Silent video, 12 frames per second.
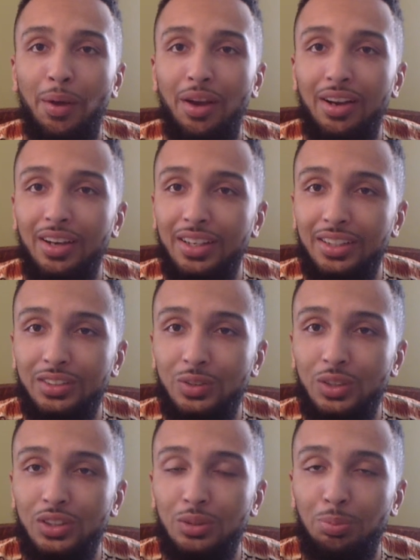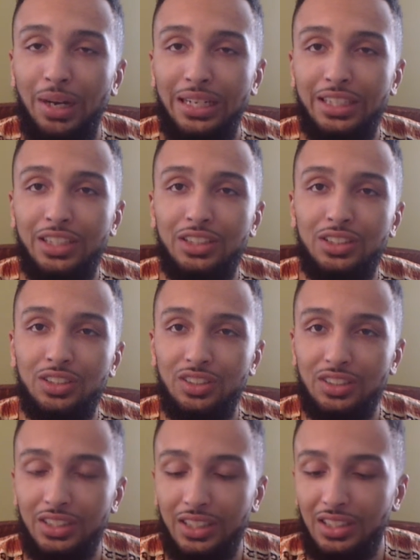Jiu-Jitsu
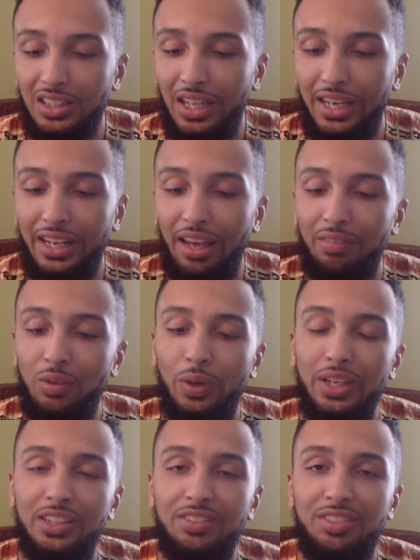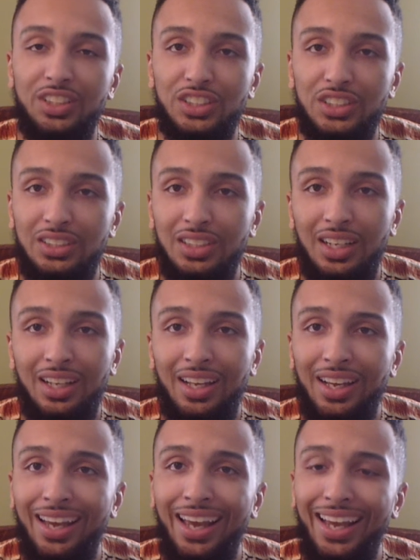practitioners in the light heavyweight division,
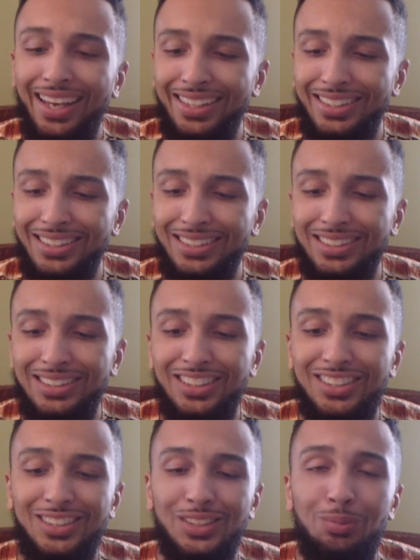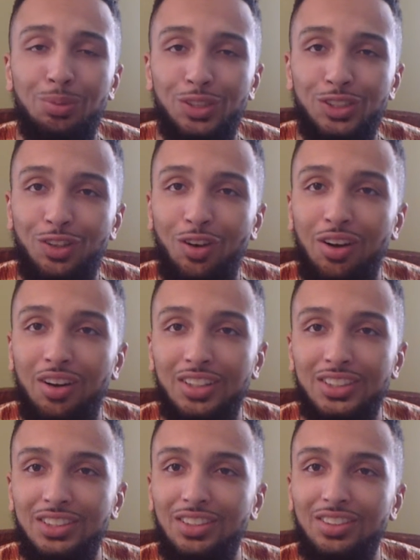and he's just super strong,
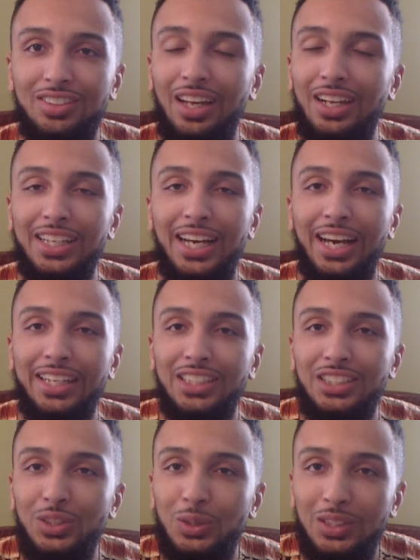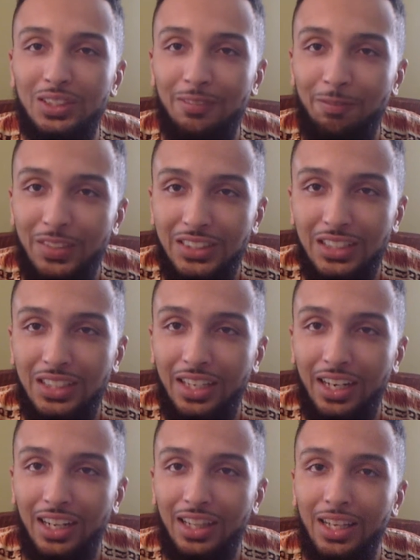so not a guy that you can just sit
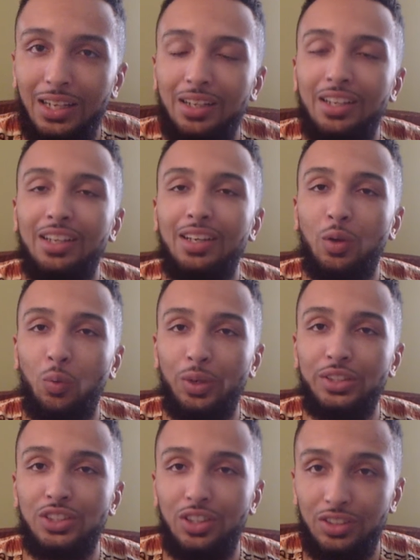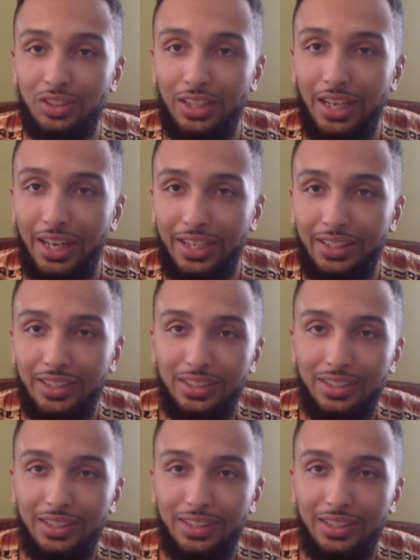there and let wrench on your neck.